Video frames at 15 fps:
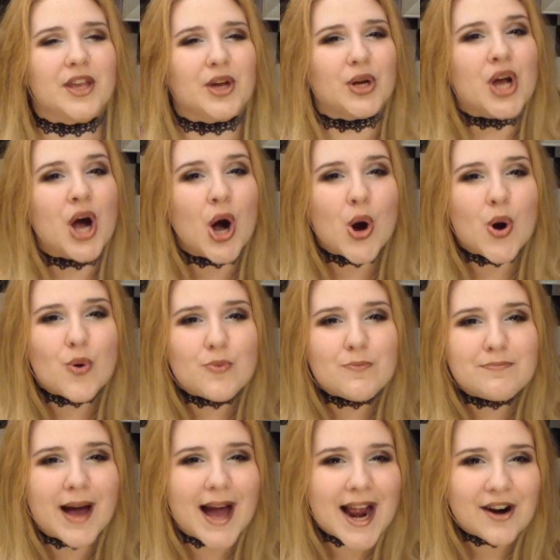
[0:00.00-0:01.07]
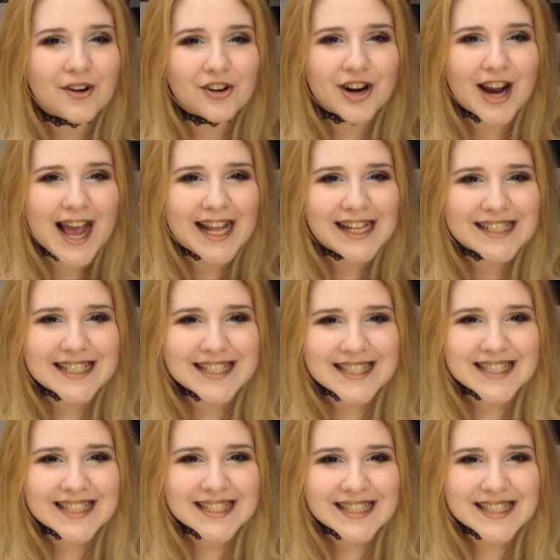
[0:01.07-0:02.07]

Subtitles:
your home bare ends.